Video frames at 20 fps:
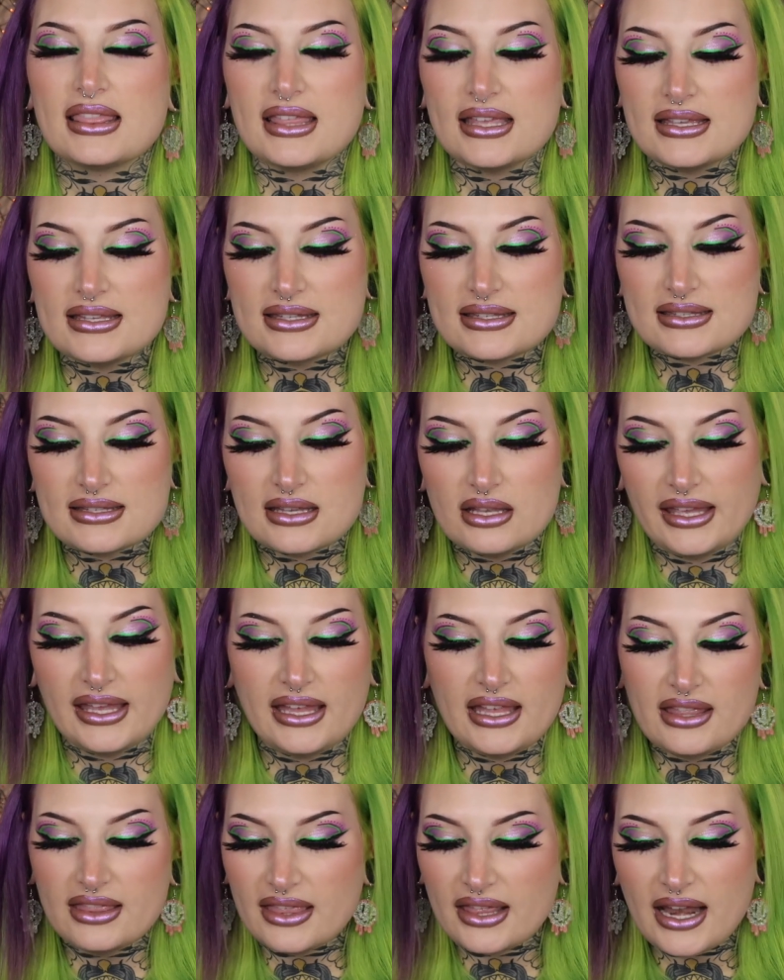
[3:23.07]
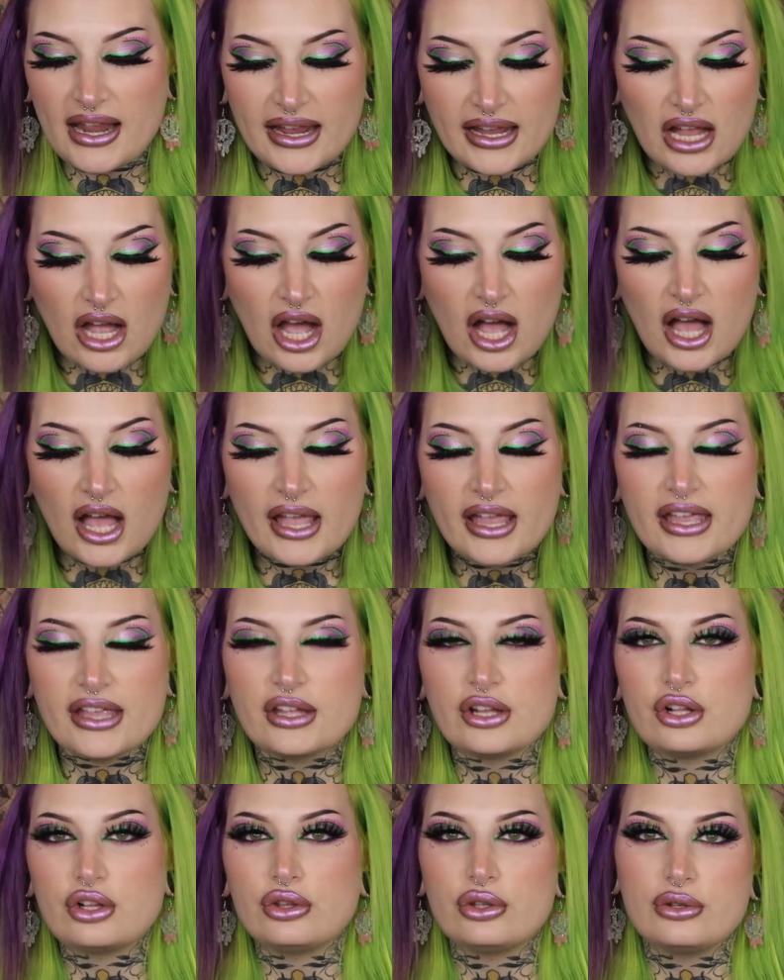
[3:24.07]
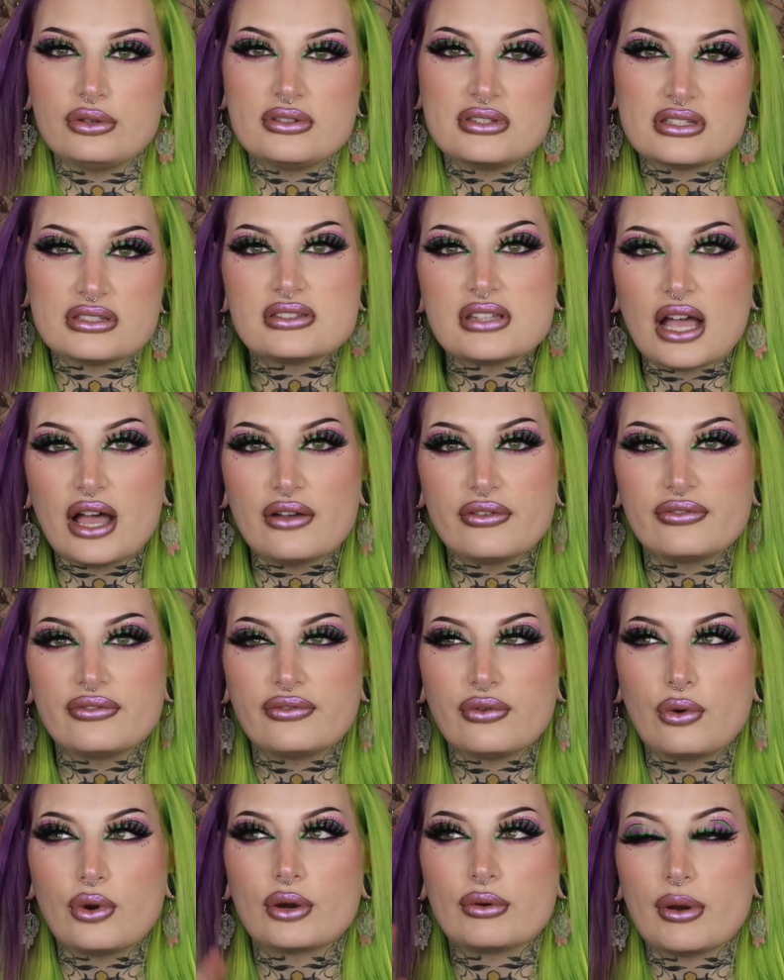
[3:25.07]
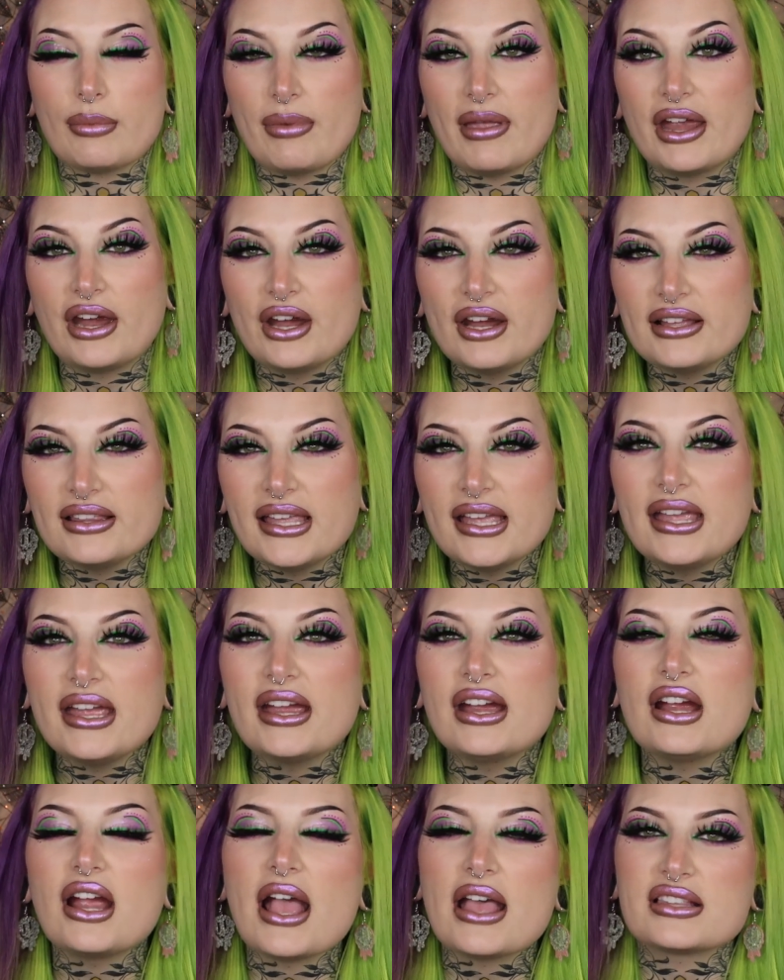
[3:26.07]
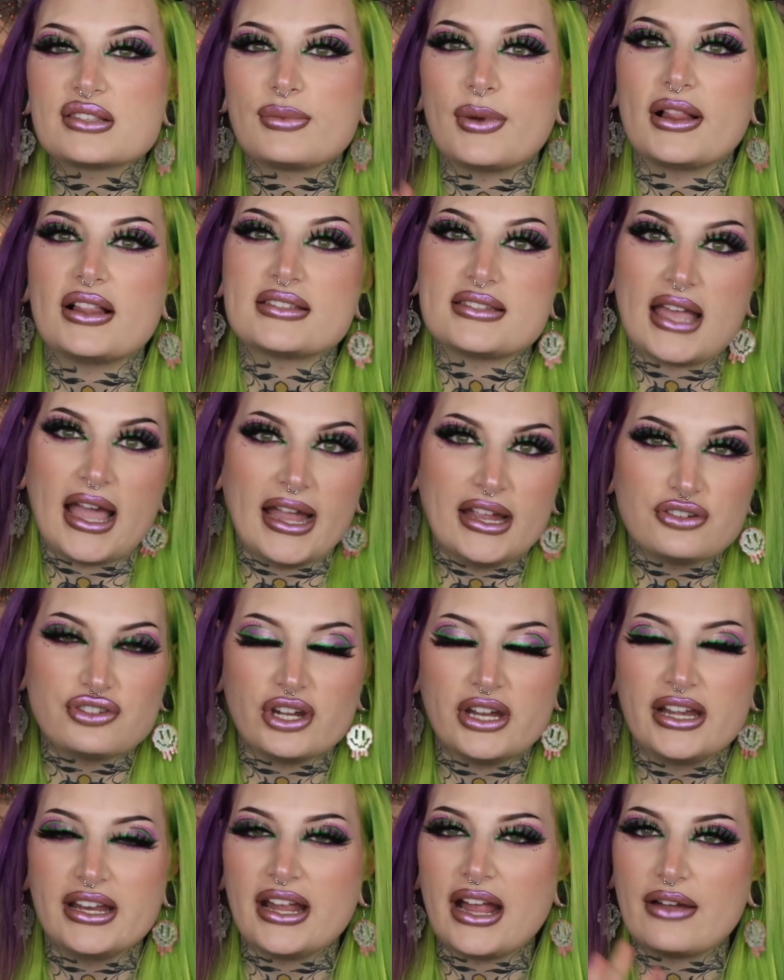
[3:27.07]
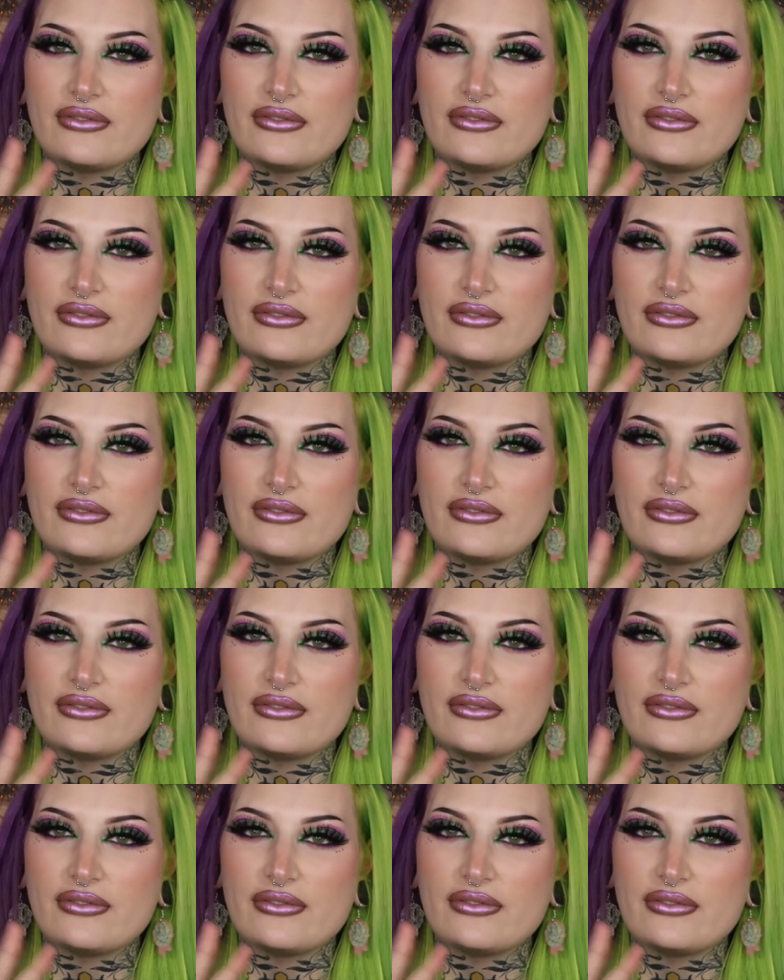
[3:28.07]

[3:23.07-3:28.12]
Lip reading: this kit that I got includes stuff for repairing the hair as well as hydrating.